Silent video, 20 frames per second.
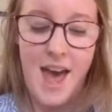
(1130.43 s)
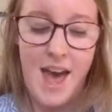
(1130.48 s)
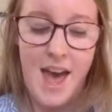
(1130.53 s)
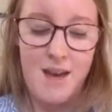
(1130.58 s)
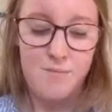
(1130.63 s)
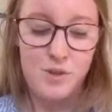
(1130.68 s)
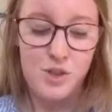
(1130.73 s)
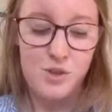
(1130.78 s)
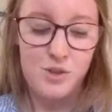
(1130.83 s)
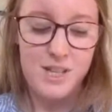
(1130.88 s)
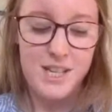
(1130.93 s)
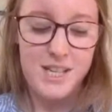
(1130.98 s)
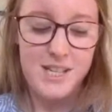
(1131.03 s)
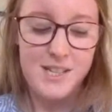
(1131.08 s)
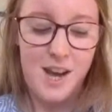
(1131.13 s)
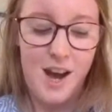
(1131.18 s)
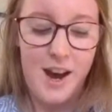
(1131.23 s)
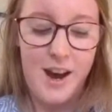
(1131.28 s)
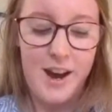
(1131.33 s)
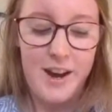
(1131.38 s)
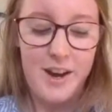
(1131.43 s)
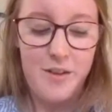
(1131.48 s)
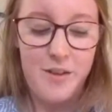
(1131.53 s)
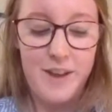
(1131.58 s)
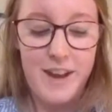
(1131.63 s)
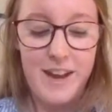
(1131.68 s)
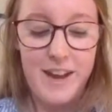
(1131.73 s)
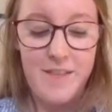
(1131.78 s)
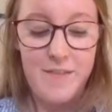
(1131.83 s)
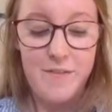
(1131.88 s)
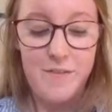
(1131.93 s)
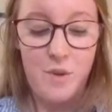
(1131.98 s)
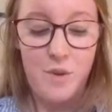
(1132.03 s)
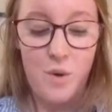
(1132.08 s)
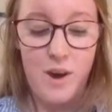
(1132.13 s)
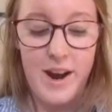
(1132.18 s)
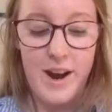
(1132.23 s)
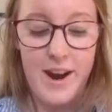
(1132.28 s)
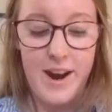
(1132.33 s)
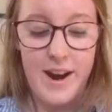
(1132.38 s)
So these are great
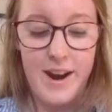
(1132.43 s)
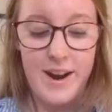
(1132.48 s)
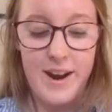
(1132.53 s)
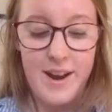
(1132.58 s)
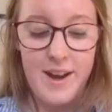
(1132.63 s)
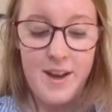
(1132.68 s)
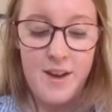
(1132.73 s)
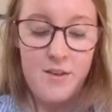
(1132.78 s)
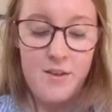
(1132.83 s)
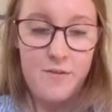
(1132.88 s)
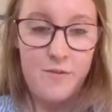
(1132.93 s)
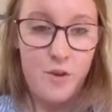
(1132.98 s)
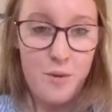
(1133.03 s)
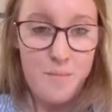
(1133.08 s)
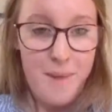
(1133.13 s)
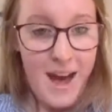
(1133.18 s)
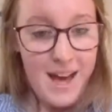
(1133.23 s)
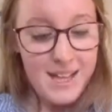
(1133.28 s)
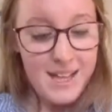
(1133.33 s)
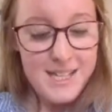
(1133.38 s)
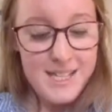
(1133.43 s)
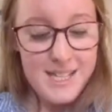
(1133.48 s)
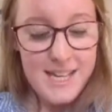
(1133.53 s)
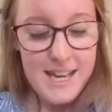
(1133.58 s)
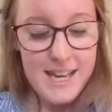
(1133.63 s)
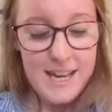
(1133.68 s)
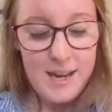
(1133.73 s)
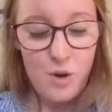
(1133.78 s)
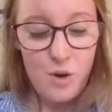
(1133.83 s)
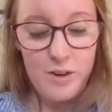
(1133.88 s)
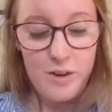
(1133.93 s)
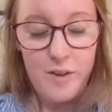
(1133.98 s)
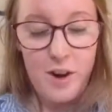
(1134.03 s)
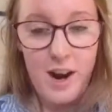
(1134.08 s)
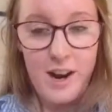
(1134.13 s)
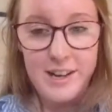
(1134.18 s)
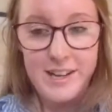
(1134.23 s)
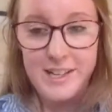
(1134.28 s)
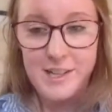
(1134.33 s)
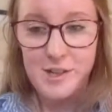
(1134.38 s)
for formality or for
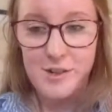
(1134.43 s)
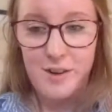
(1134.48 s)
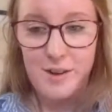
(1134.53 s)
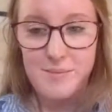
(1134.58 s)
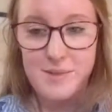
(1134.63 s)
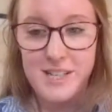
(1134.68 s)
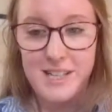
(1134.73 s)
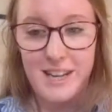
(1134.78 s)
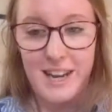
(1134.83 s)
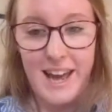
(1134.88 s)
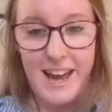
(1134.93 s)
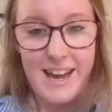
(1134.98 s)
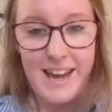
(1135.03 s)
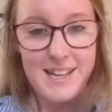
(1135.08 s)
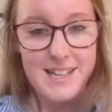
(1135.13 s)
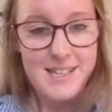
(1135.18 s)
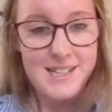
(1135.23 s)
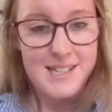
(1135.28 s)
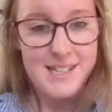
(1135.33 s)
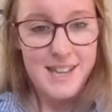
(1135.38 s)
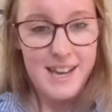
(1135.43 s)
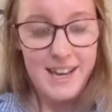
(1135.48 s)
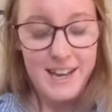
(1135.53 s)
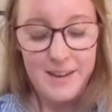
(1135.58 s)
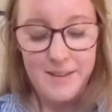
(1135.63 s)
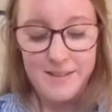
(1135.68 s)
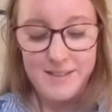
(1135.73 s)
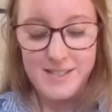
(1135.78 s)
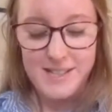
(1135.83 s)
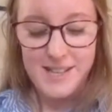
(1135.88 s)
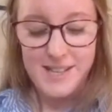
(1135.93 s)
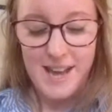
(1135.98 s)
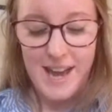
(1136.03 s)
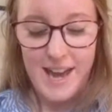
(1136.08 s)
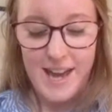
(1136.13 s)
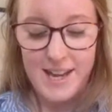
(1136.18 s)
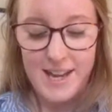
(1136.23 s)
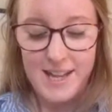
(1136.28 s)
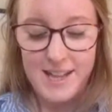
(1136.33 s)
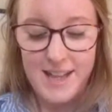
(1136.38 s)
uninterrupted lines, like I was
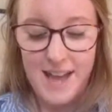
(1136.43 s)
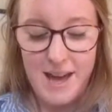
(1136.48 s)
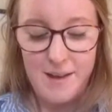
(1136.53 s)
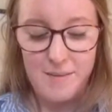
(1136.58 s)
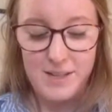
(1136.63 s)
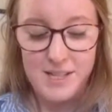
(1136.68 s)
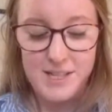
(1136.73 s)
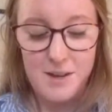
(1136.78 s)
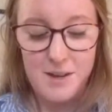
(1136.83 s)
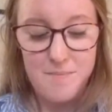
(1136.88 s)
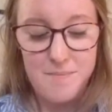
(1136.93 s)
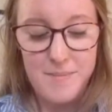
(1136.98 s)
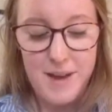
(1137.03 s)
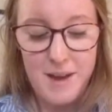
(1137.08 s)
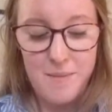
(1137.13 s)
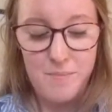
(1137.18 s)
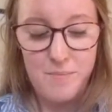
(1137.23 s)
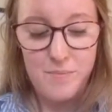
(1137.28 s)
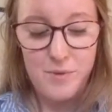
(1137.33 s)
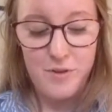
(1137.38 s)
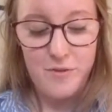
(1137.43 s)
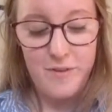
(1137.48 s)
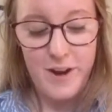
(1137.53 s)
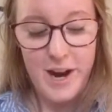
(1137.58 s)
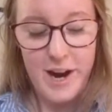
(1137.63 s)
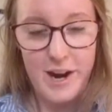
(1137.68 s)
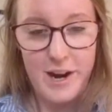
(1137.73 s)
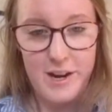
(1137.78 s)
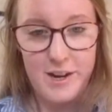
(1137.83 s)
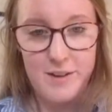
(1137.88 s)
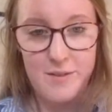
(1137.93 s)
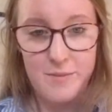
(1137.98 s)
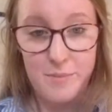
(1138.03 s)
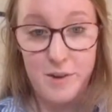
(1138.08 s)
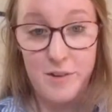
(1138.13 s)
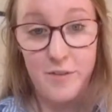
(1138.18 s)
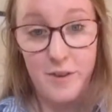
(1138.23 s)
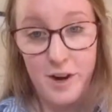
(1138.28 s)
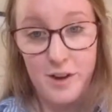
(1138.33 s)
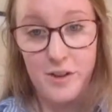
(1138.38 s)
saying. And some men prefer
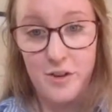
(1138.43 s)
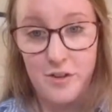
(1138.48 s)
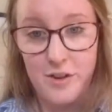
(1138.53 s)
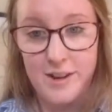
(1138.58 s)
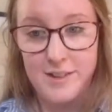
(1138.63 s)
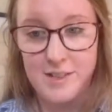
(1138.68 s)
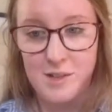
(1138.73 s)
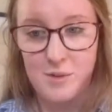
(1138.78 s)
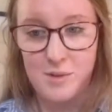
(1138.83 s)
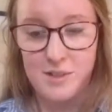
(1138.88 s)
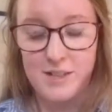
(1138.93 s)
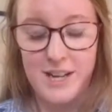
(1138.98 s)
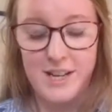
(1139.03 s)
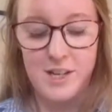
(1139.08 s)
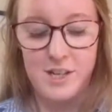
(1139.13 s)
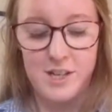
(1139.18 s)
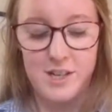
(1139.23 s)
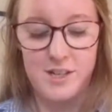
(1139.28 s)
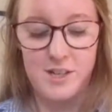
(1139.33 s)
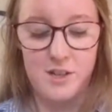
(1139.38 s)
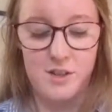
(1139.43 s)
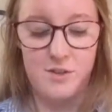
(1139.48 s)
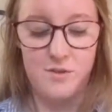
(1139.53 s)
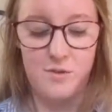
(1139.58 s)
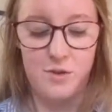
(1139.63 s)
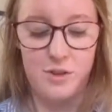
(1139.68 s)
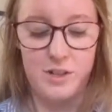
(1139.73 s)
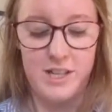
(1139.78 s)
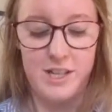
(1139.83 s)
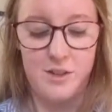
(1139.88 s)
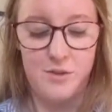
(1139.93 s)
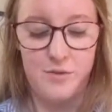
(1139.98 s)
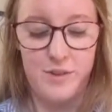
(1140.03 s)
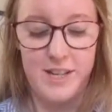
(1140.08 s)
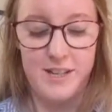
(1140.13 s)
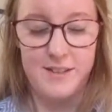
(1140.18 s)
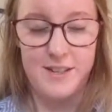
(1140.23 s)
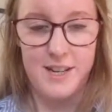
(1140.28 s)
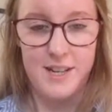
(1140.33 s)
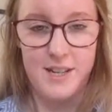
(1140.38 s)
their trousers with side adjusters for these
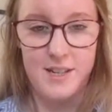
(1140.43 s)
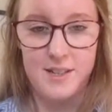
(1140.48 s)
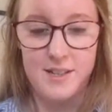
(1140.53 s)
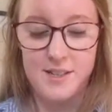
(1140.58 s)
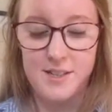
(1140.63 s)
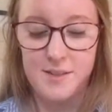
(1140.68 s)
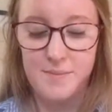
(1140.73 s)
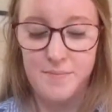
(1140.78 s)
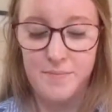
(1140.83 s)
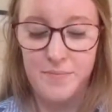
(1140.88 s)
reasons.